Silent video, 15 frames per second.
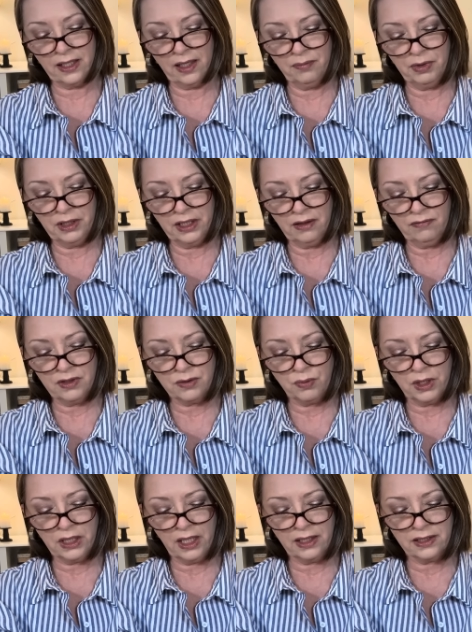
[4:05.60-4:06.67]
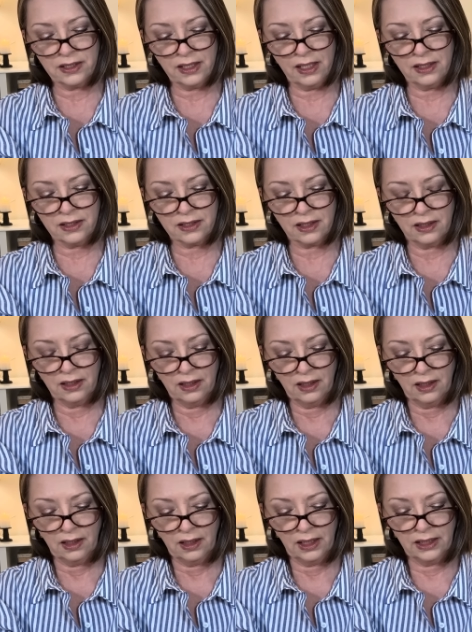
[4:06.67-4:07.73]
I believe is what that says.
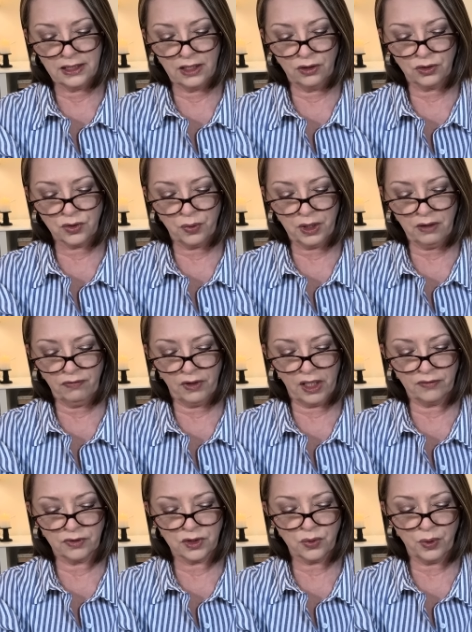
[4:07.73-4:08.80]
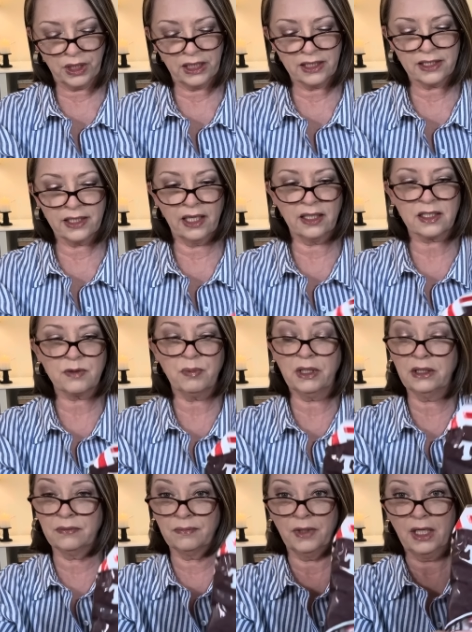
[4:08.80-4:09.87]
It's either 25 or 26,
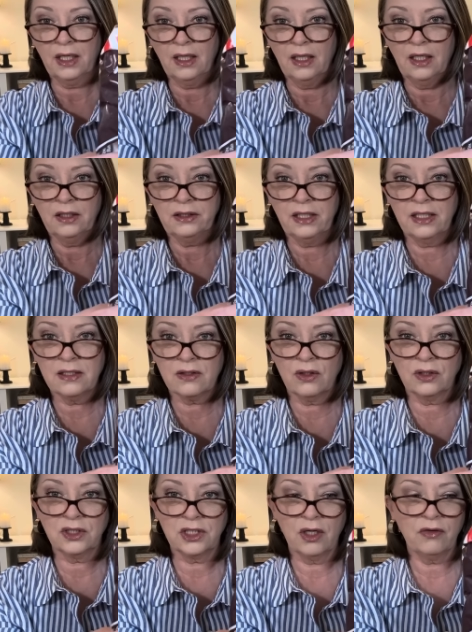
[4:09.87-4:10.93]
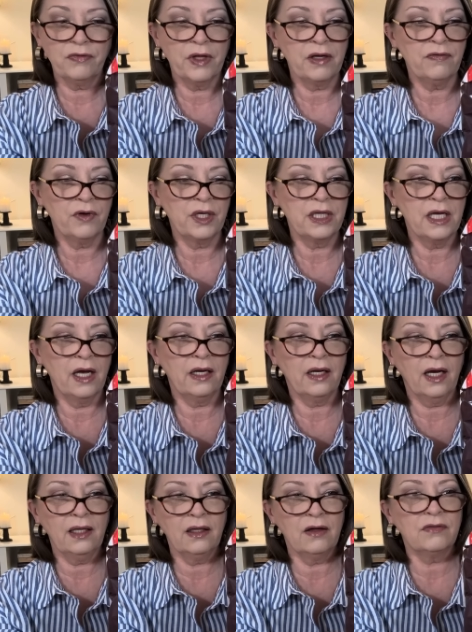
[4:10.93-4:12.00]
but Nice long shelf life on that.
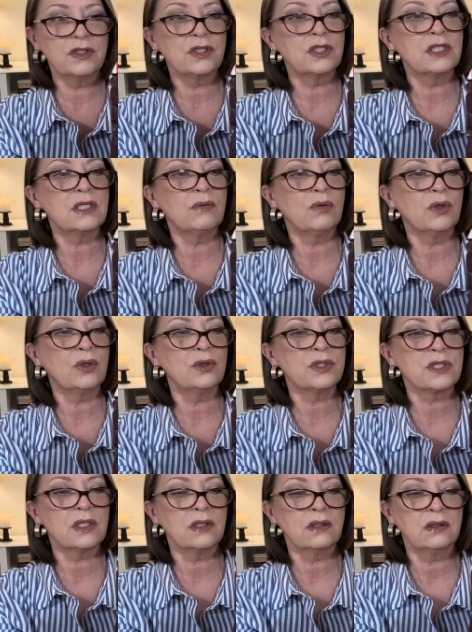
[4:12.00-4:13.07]
I love Tootsie Rolls.